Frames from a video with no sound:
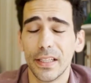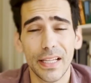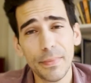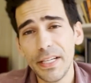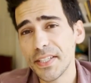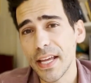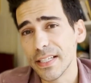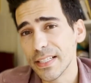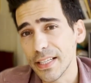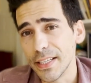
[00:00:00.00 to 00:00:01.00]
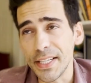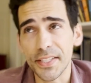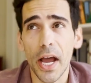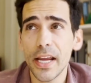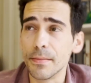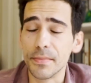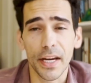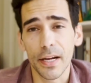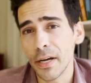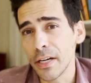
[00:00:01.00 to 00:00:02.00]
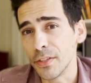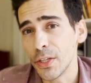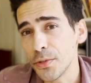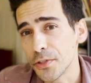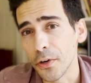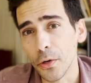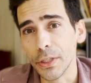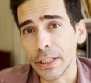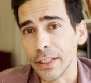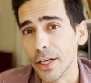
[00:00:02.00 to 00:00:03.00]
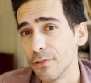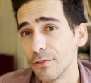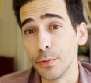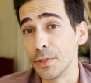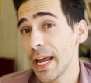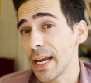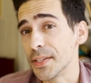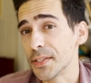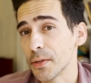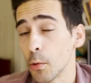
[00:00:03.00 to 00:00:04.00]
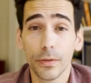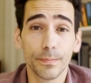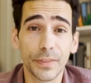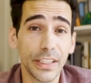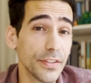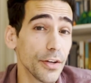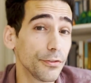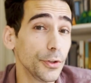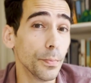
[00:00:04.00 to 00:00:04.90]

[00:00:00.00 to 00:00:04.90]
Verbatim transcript: That means that these items that I might have used for only a few days or even a few